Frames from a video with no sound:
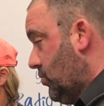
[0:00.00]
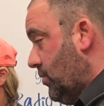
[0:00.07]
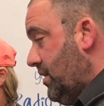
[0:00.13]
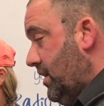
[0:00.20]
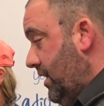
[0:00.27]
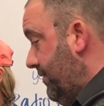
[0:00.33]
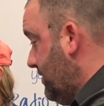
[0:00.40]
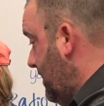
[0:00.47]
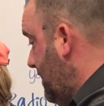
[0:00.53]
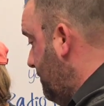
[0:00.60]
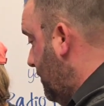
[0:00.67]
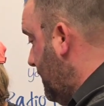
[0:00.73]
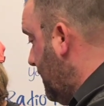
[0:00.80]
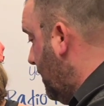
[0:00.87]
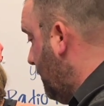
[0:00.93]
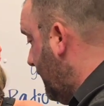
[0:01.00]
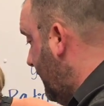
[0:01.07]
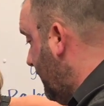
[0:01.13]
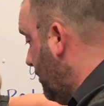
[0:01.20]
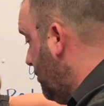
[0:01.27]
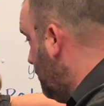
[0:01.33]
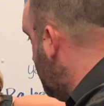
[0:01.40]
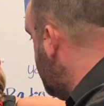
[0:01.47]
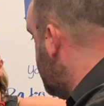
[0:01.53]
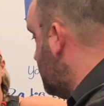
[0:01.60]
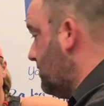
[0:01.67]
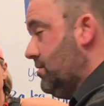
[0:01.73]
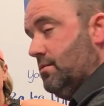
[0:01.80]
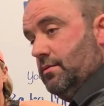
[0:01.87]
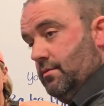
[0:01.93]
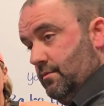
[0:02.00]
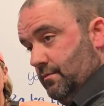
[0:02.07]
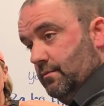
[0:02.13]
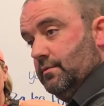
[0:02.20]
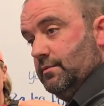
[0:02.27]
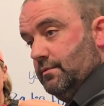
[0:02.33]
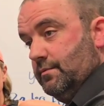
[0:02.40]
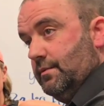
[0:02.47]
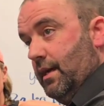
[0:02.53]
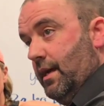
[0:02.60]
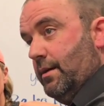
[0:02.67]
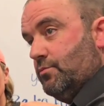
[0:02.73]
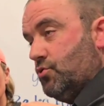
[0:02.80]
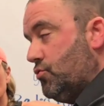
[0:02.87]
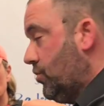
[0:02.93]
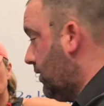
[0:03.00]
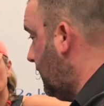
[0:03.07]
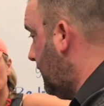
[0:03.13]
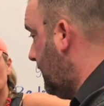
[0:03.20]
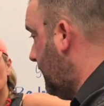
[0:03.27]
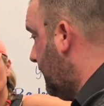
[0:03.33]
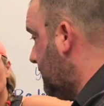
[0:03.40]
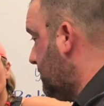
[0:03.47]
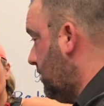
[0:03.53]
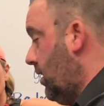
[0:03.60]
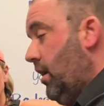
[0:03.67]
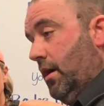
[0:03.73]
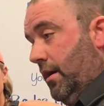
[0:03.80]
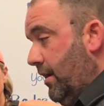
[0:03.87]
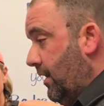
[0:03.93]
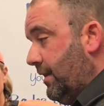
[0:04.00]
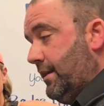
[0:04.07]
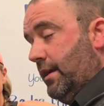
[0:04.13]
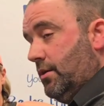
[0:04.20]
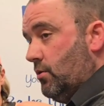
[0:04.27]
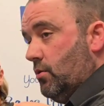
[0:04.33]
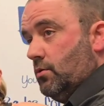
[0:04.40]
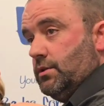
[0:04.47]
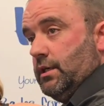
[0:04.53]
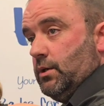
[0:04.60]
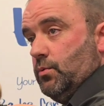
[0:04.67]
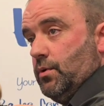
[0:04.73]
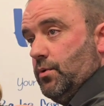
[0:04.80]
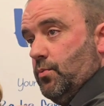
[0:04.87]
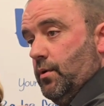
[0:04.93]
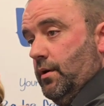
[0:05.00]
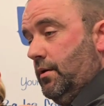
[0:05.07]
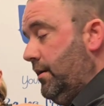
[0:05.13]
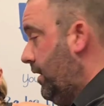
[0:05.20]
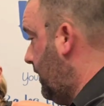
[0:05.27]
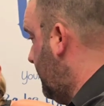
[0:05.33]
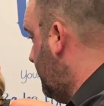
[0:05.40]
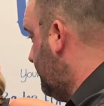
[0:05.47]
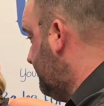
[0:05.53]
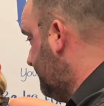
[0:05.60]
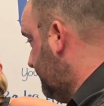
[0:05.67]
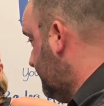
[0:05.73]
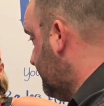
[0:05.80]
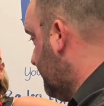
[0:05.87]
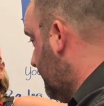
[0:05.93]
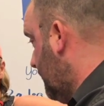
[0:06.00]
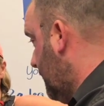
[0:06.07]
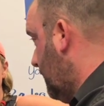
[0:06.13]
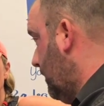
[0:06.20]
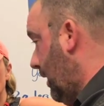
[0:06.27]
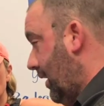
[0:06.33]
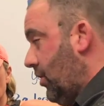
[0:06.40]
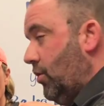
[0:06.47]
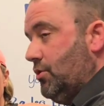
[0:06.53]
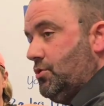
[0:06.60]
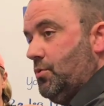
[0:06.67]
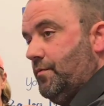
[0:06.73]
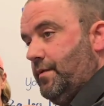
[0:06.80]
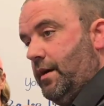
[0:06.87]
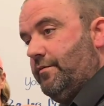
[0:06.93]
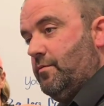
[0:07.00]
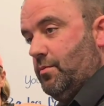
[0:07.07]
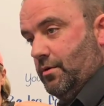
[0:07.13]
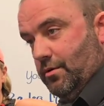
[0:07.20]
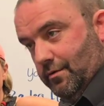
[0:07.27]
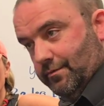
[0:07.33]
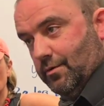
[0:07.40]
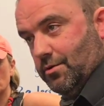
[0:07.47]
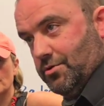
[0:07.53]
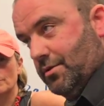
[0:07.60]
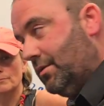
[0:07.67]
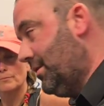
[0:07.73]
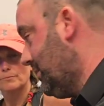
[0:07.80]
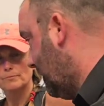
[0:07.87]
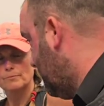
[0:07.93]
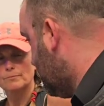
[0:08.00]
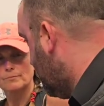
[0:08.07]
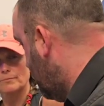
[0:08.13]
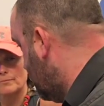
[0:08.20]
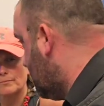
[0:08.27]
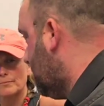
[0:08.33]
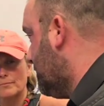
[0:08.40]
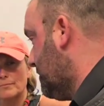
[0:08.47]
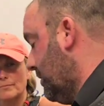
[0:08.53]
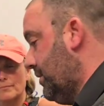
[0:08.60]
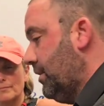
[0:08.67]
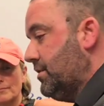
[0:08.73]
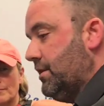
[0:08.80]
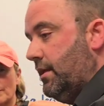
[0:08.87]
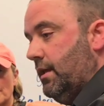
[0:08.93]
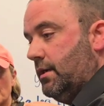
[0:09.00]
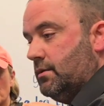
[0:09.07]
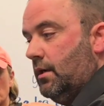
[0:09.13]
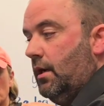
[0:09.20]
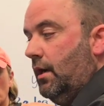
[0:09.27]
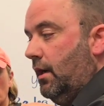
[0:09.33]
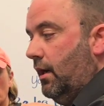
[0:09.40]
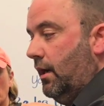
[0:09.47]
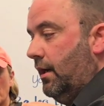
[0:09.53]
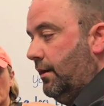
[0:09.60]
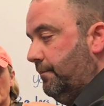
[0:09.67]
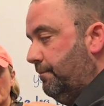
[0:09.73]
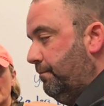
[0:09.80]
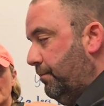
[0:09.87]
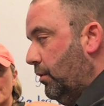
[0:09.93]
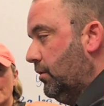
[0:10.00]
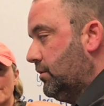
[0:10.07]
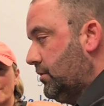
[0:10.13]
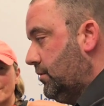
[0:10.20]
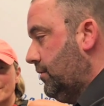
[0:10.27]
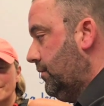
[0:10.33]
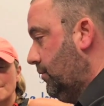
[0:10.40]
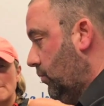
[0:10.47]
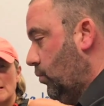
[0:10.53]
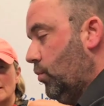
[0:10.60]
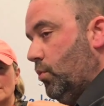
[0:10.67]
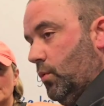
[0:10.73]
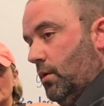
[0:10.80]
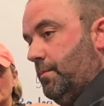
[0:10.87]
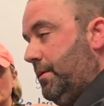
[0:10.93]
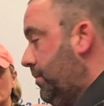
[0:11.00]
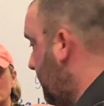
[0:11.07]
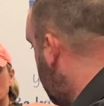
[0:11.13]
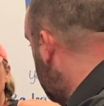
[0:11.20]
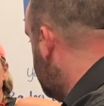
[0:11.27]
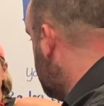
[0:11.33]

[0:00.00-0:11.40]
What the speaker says: yeah, if there's anybody out there who is struggling like that, get in contact with me. I can't do it for everybody, unfortunately, time scales, costs and things like that. But we will be able to help